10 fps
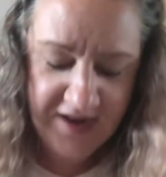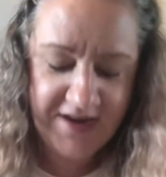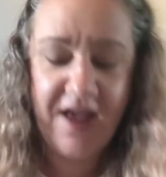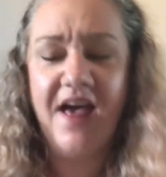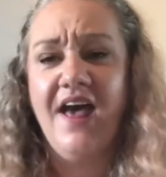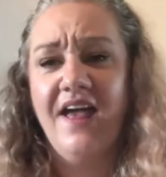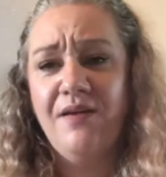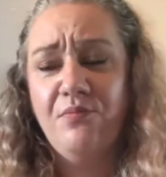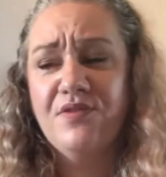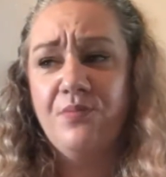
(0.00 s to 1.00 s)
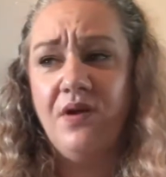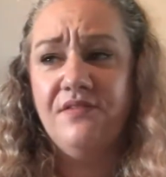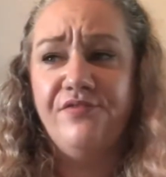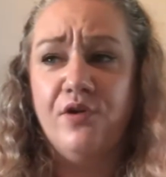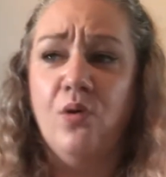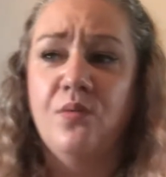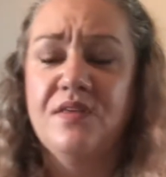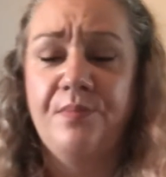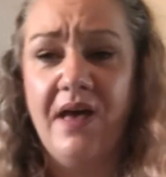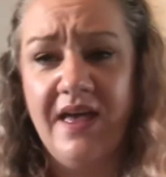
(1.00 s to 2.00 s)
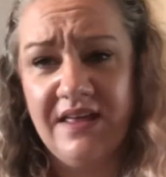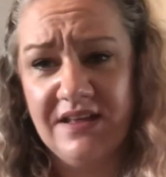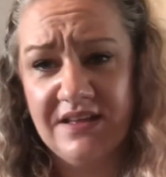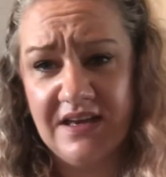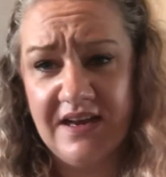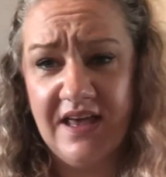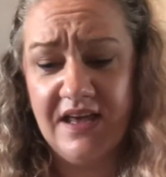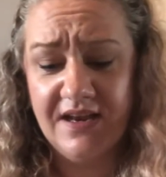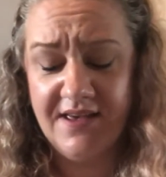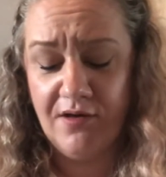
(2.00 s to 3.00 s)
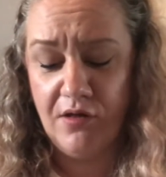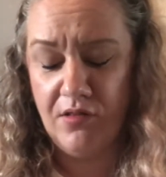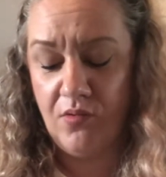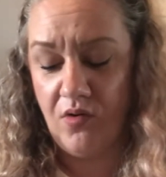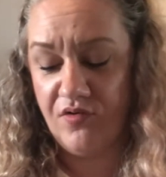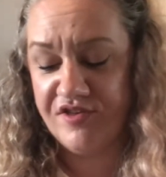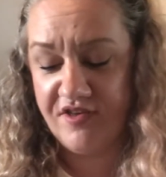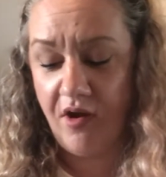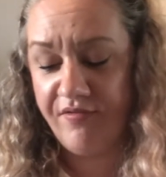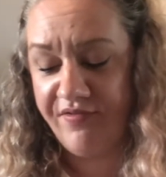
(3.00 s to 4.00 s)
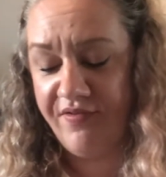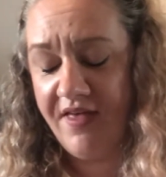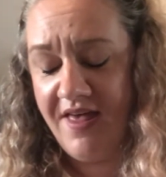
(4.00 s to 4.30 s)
Now, I was one for always buying kind of Ariel or Surf